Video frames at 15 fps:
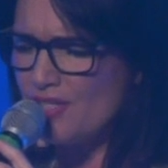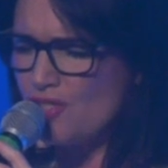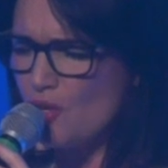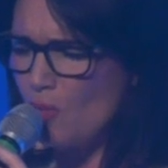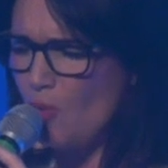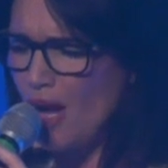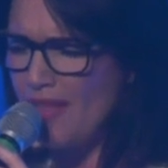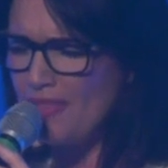Your
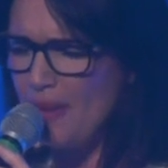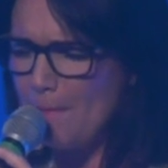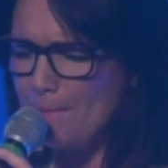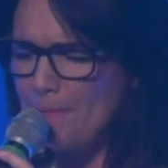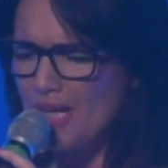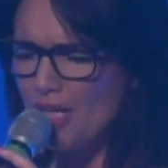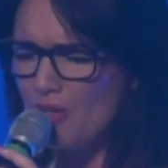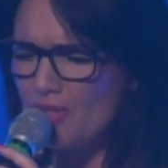word that
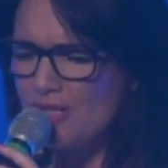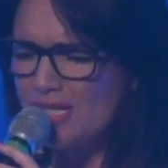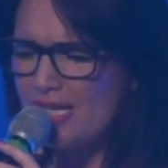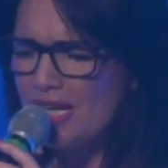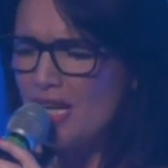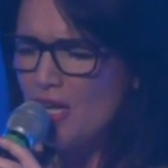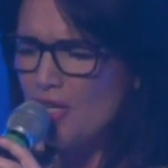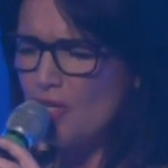builds.
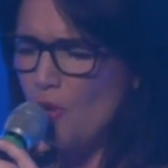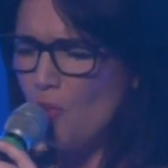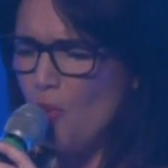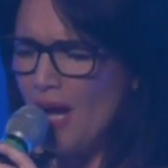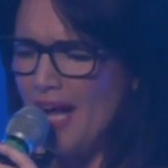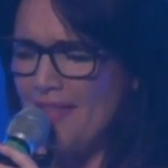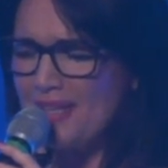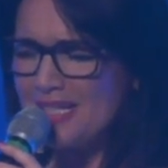Your
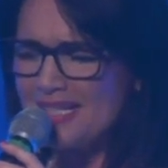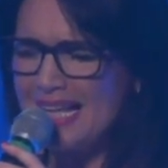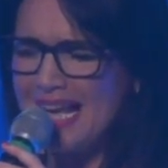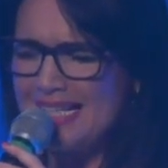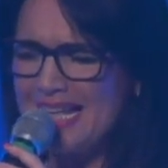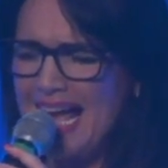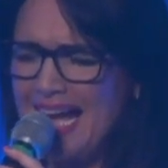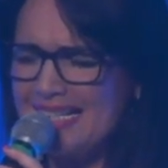word that says,
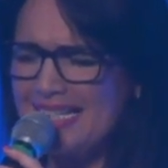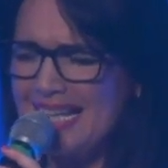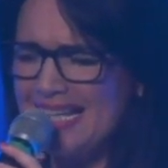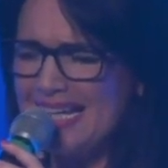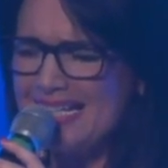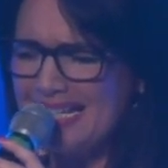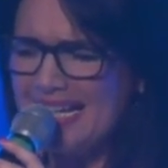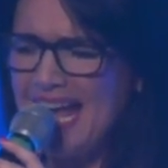as it
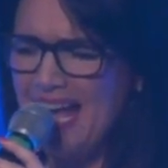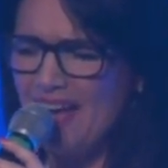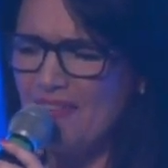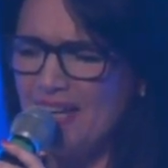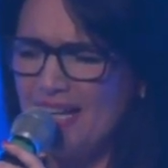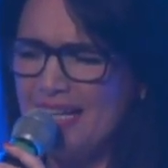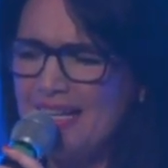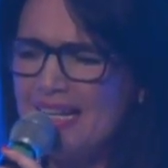is in
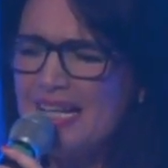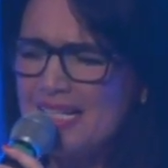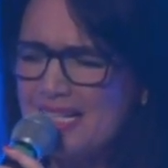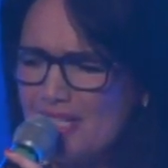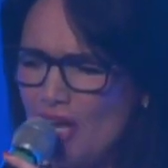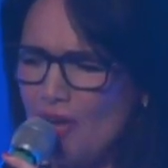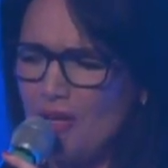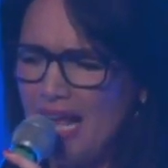heaven,
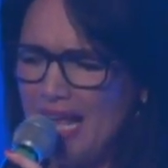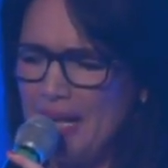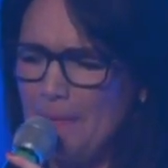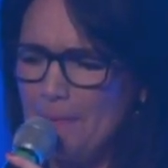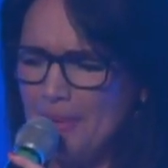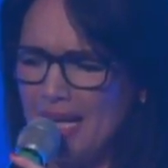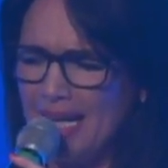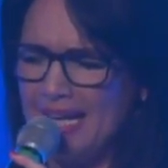so let it
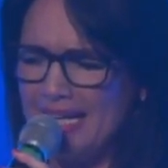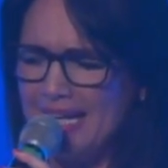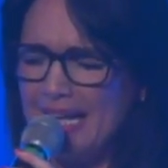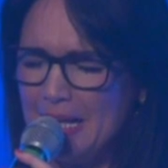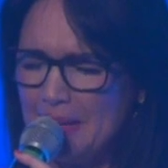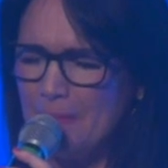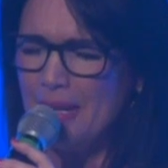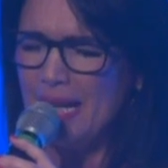be
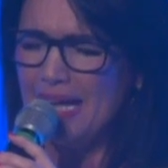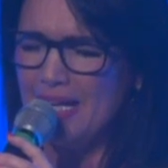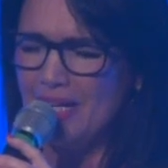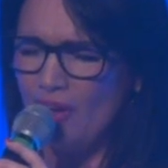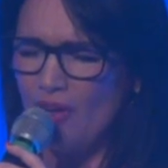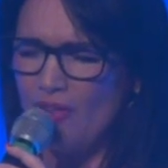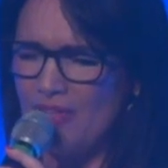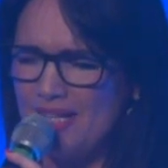in me and
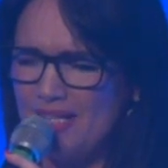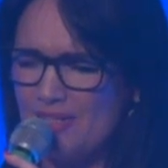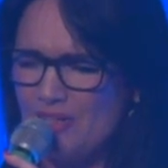on this